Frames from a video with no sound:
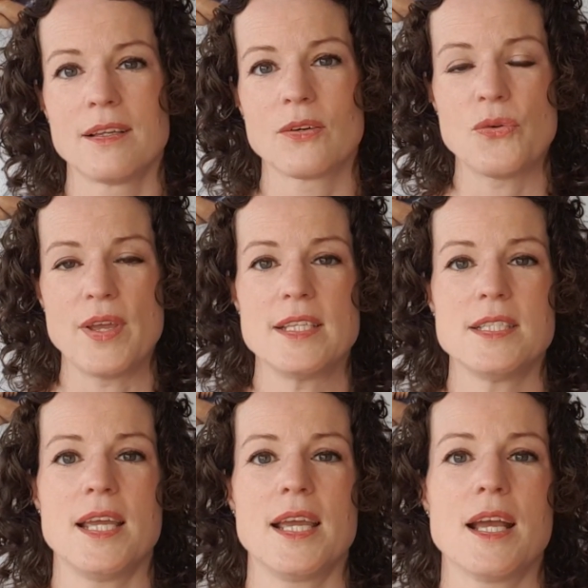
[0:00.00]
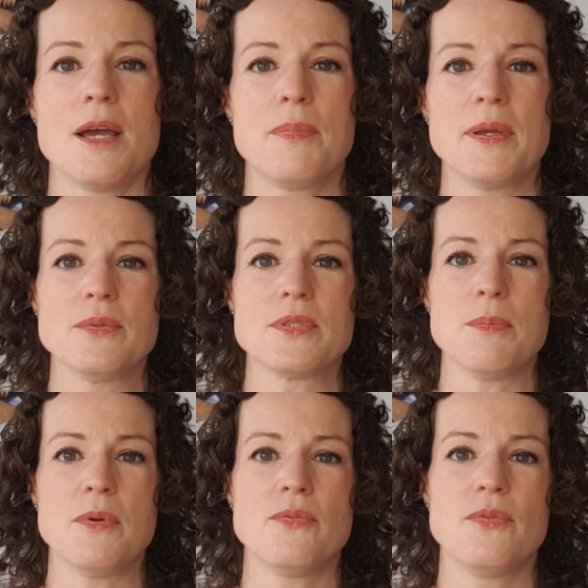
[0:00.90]
creating a
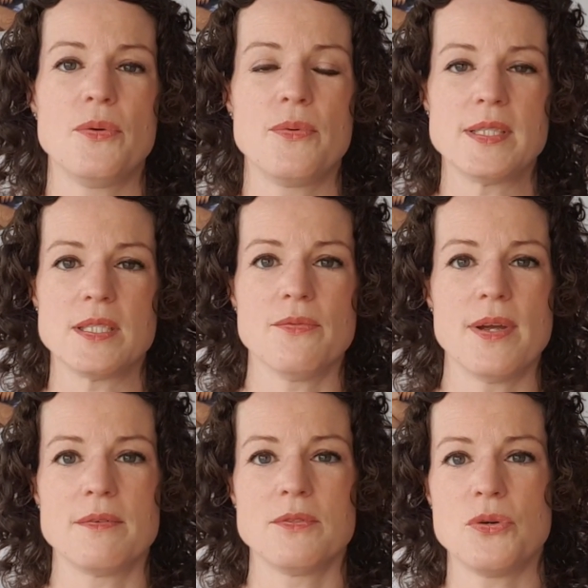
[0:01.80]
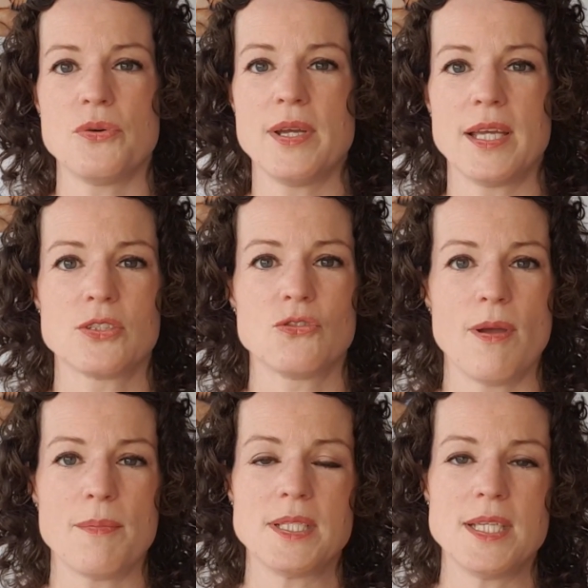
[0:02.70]
build-up of fluids around your
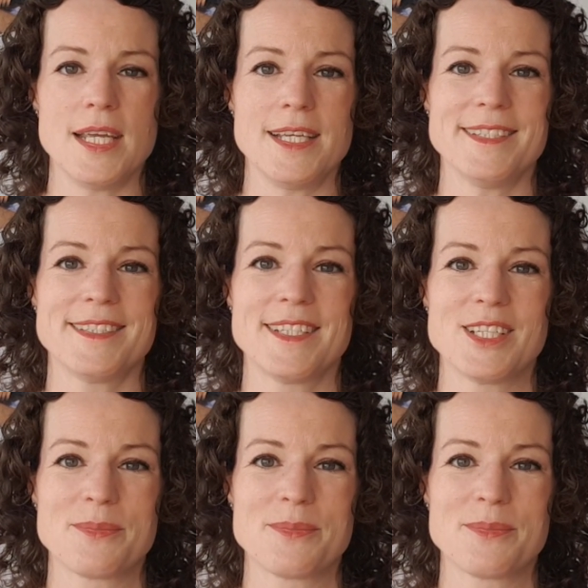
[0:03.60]
extremities.